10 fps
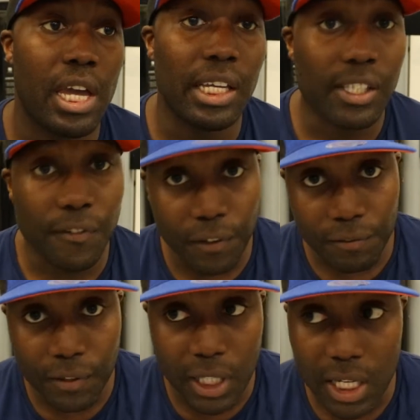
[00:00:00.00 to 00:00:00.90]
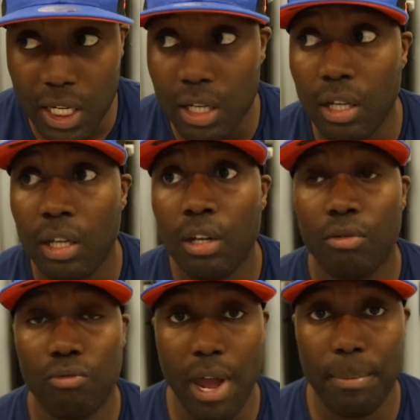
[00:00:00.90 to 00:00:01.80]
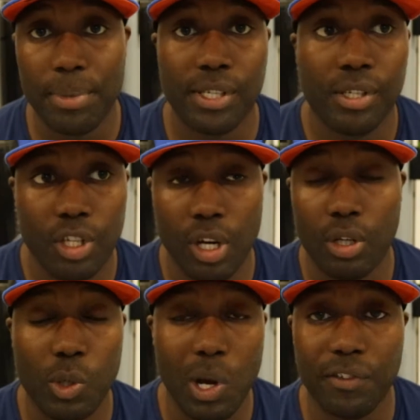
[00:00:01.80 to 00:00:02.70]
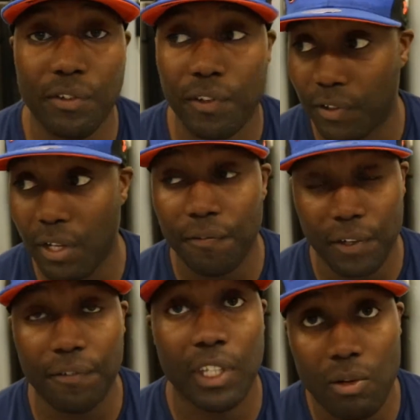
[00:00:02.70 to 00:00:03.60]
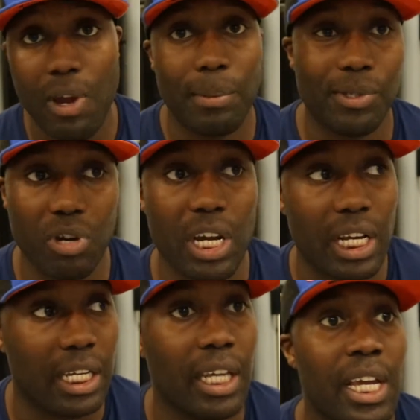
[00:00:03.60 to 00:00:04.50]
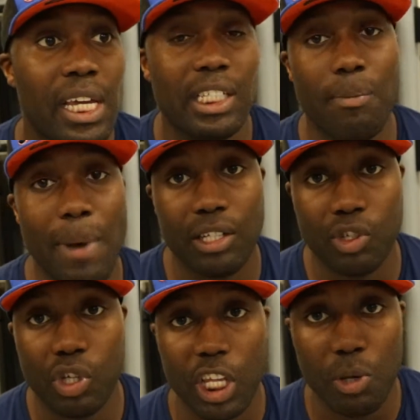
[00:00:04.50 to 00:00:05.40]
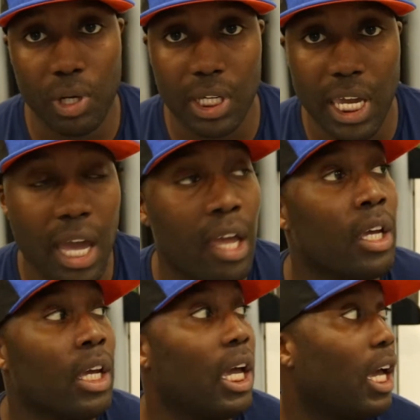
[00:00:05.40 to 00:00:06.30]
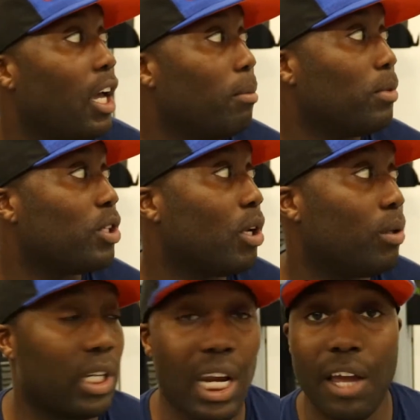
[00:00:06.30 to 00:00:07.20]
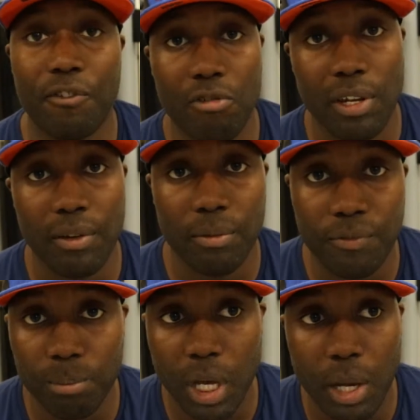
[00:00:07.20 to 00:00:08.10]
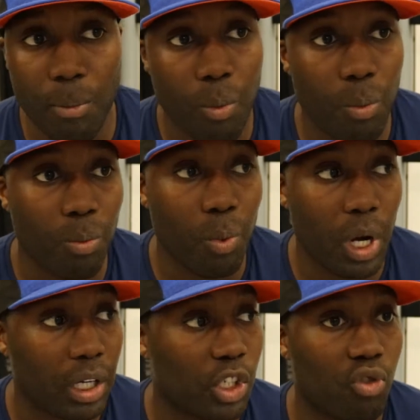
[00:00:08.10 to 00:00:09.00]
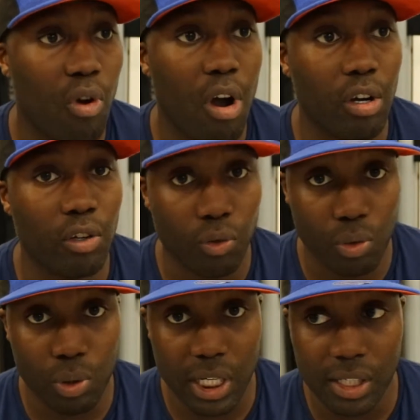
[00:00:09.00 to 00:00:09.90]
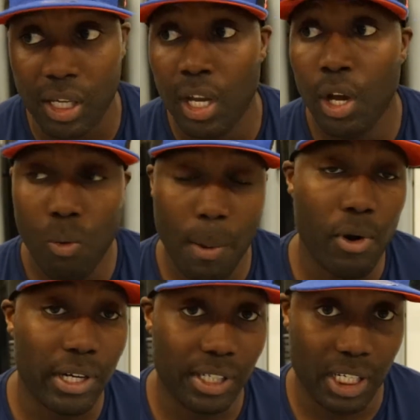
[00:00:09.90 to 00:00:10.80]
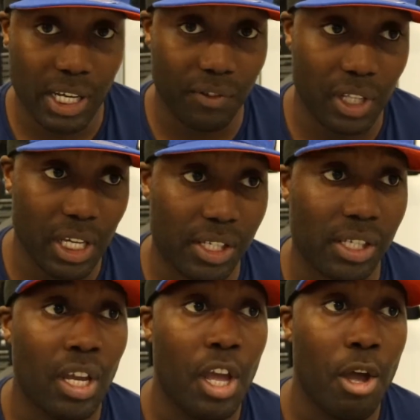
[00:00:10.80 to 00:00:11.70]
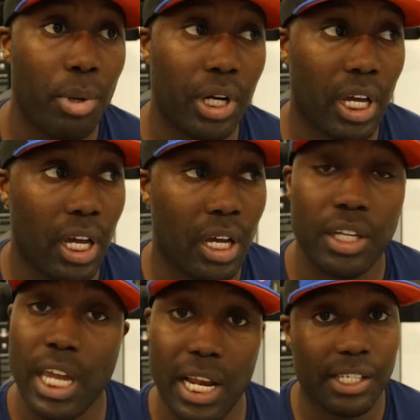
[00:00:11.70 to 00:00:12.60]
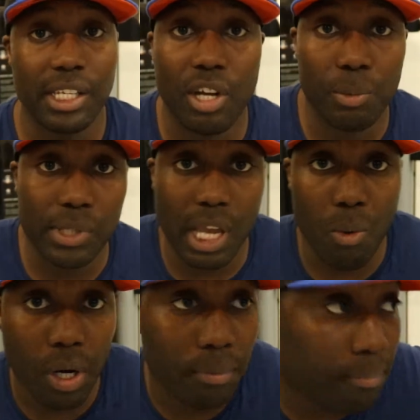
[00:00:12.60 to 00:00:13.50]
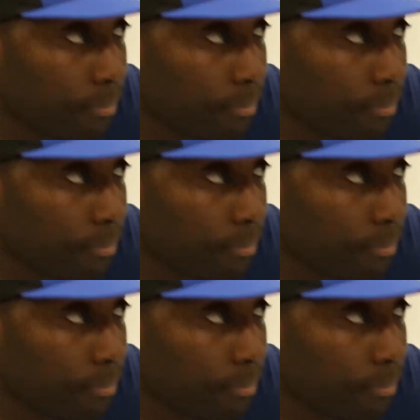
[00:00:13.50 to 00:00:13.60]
It's 15 reps, 12 to 15. 15 reps really is the mandatory that you want to get. So get after it. Work strong through these. One more exercise after this. But yeah, let's get started with set one.